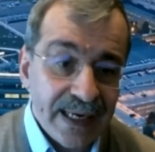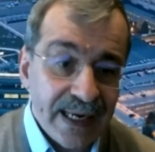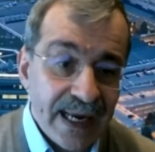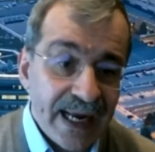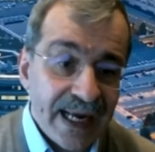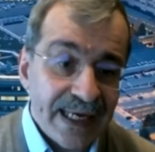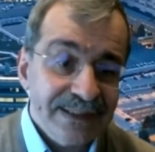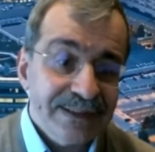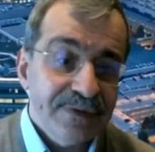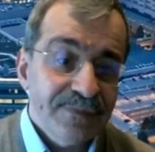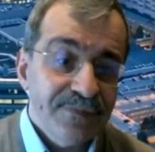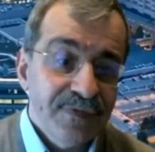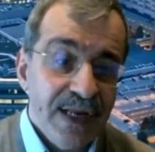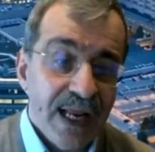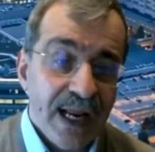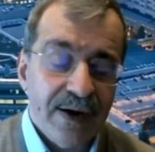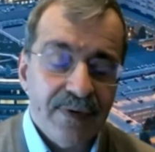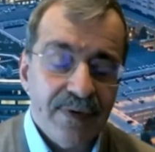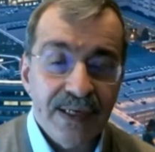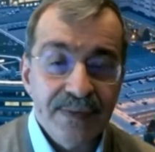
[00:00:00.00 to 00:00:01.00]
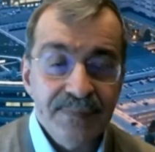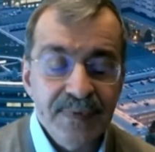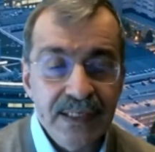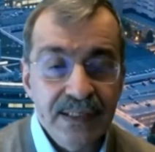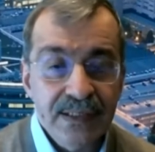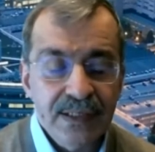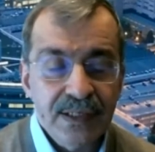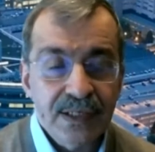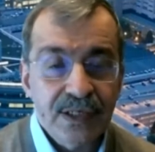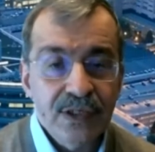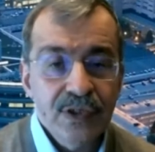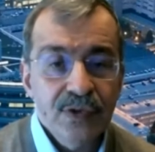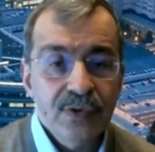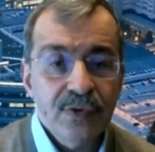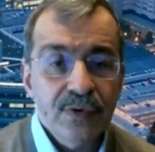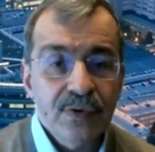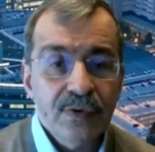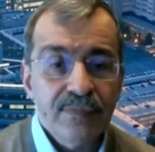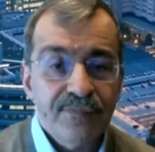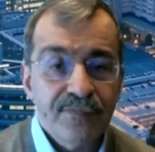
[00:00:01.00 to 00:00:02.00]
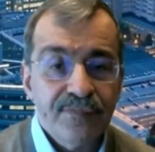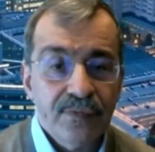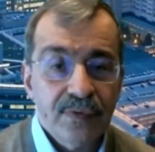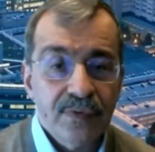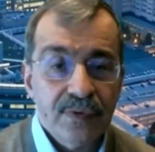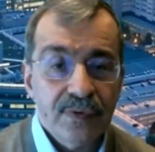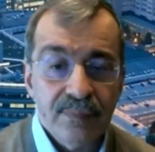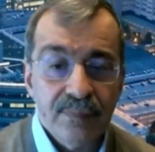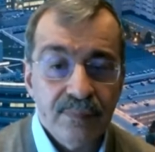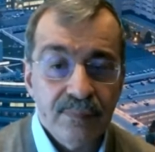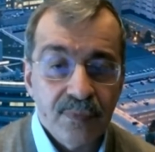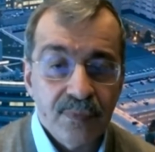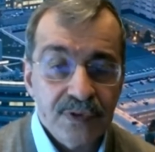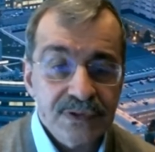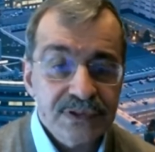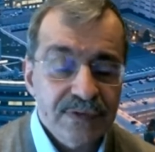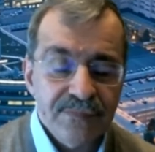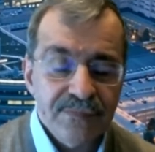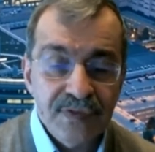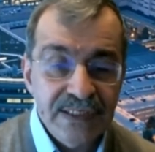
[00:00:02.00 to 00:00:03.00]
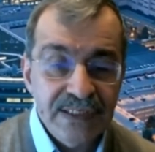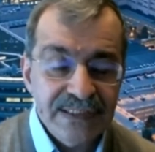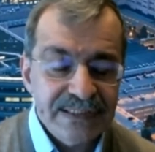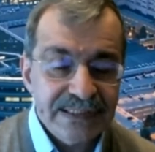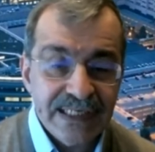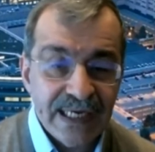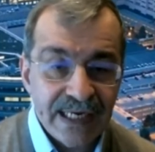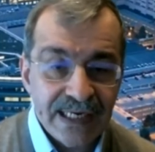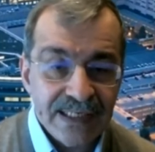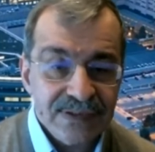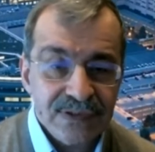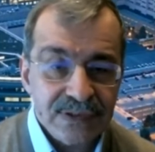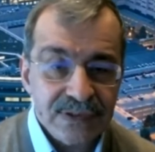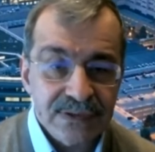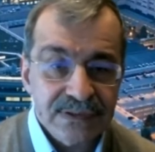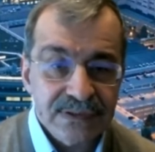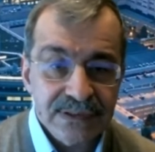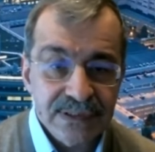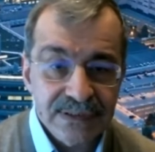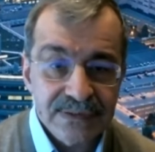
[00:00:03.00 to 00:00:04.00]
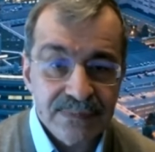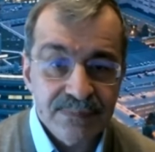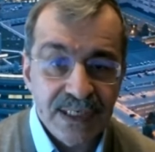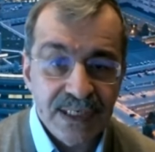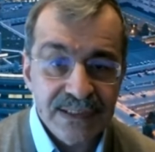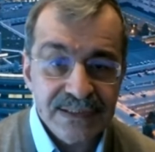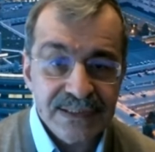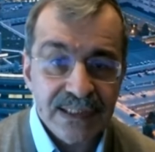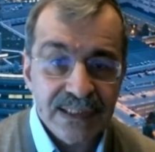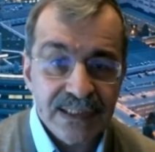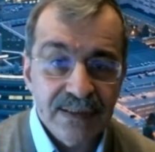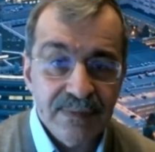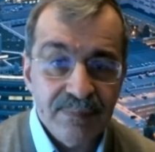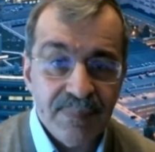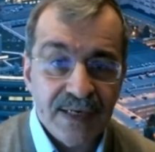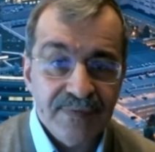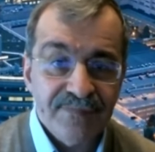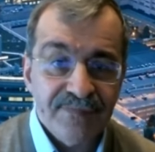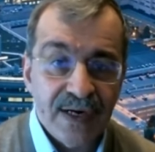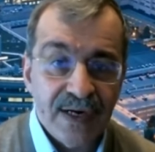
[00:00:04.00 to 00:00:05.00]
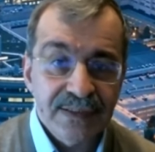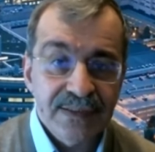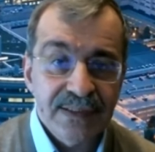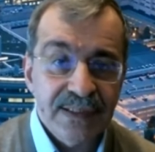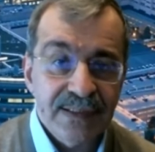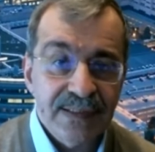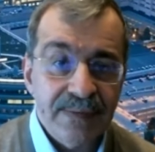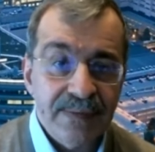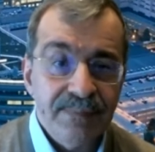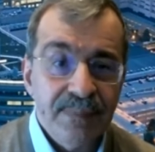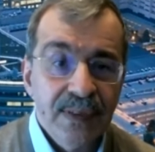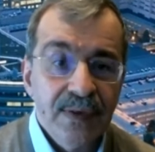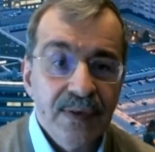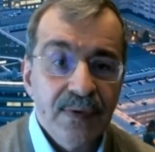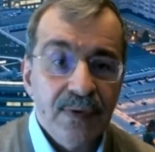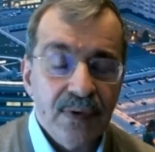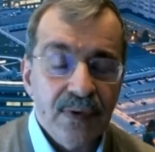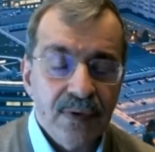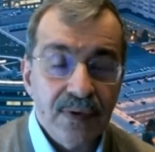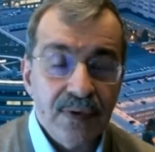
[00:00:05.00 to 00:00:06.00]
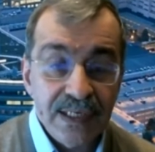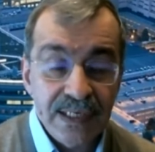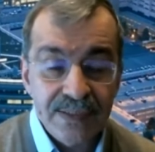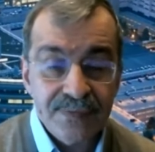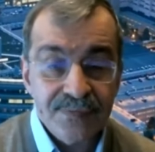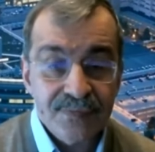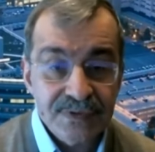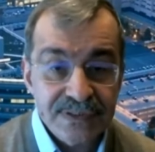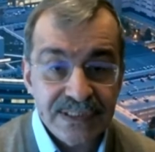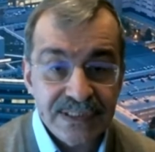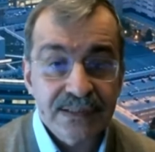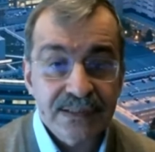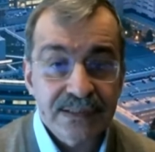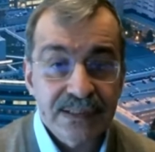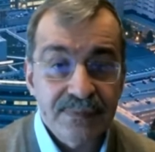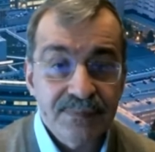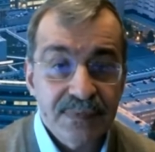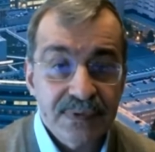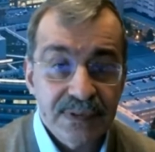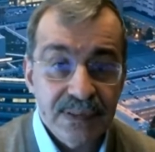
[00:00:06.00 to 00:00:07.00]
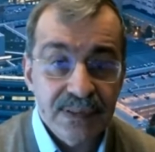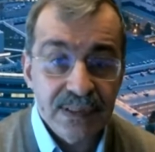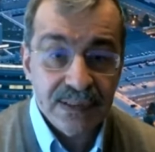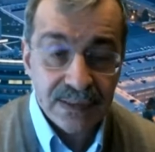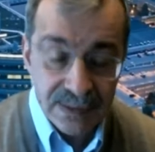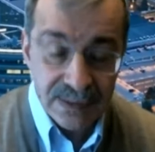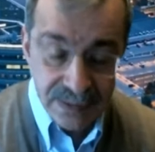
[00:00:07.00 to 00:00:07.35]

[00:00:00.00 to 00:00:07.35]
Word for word: as of now, I mean, the cure for most of these cancers is basically by finding them early and resect them, uh, uh,